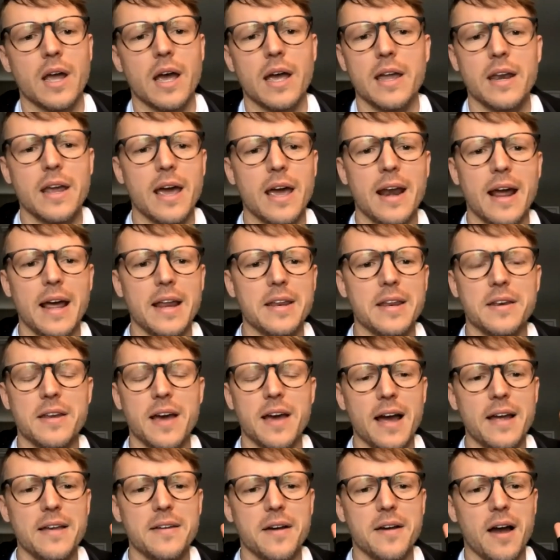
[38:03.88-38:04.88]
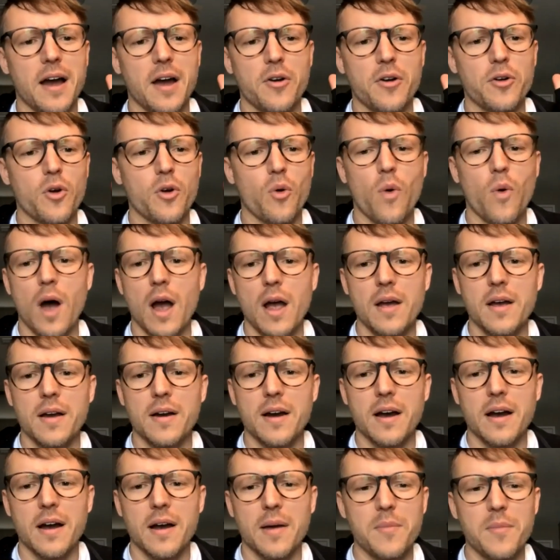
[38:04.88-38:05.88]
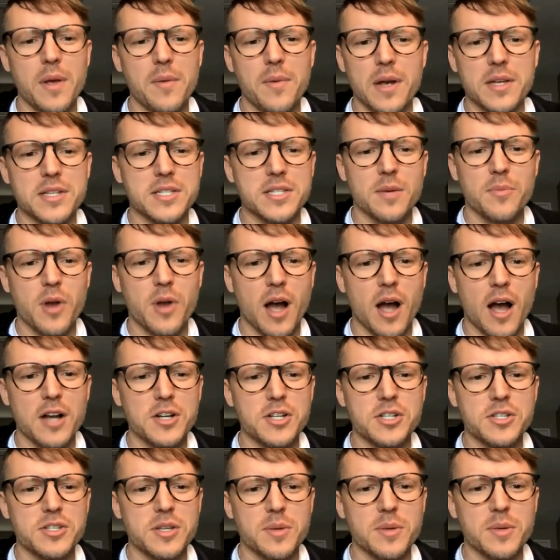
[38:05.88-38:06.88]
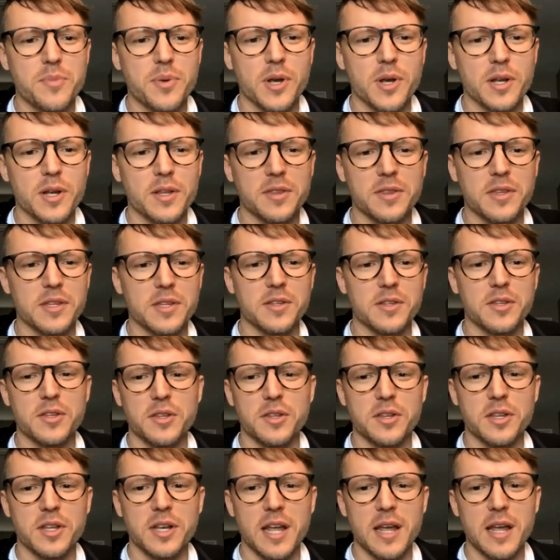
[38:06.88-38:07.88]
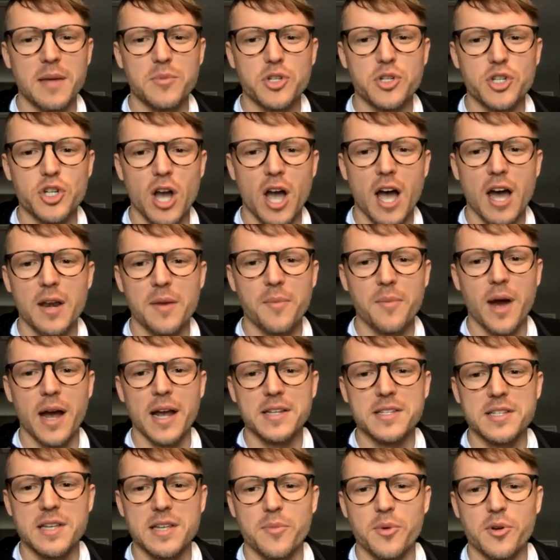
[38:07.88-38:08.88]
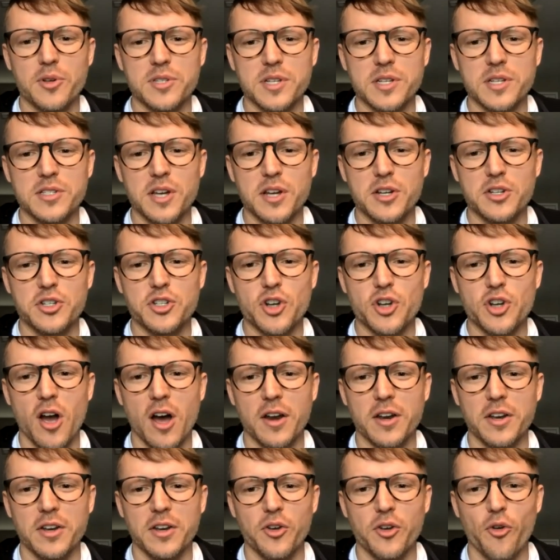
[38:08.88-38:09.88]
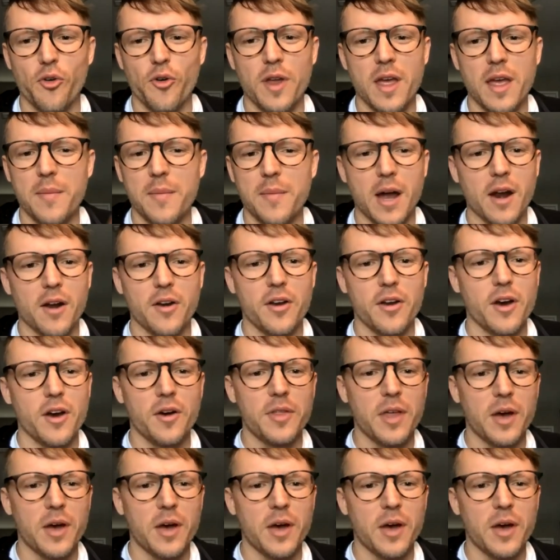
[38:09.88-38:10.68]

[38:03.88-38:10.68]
I don't know why, maybe I subconsciously picked the name John in my example, because I saw John in your name. I don't know.